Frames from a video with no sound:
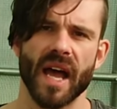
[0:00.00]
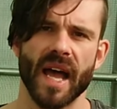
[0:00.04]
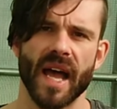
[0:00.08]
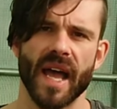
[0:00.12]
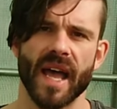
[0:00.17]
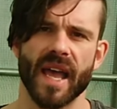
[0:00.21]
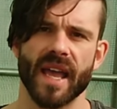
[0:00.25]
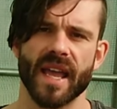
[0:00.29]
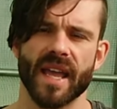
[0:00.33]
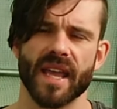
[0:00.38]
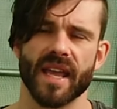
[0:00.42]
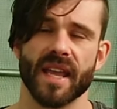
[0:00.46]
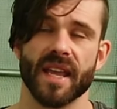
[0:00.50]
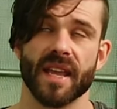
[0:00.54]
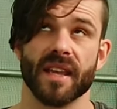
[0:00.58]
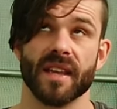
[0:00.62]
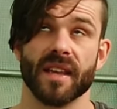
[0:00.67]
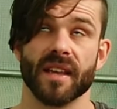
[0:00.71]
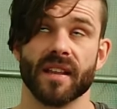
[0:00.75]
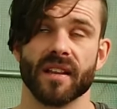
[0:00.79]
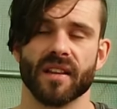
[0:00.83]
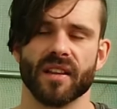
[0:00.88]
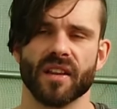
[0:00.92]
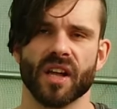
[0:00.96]

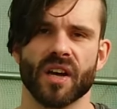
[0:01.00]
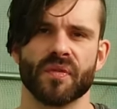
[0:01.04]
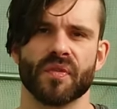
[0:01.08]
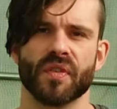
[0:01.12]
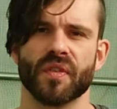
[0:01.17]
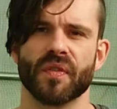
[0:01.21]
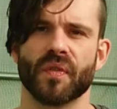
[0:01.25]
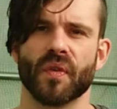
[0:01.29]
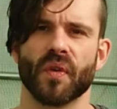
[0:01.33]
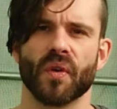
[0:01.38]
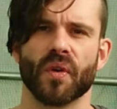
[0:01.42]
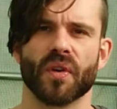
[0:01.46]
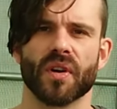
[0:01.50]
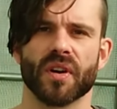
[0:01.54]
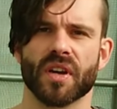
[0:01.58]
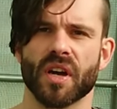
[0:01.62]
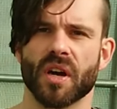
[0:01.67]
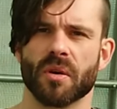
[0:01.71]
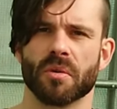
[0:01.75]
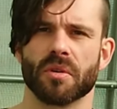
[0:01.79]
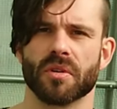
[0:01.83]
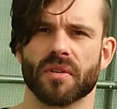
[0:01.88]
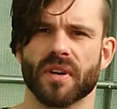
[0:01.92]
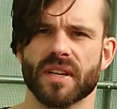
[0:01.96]
a Lophophora
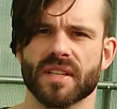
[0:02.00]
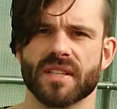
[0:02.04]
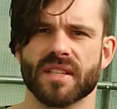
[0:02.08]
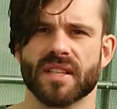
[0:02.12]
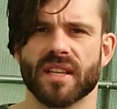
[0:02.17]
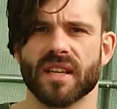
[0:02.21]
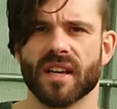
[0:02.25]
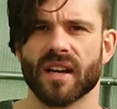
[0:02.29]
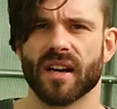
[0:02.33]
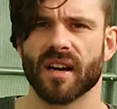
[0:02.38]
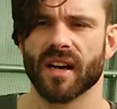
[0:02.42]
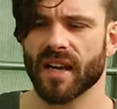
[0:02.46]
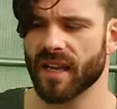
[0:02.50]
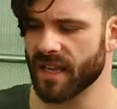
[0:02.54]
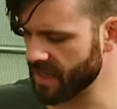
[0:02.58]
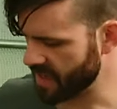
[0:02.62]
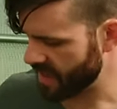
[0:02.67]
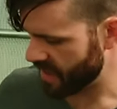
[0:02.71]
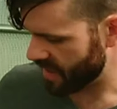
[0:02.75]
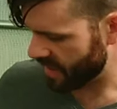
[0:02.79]
koehresii,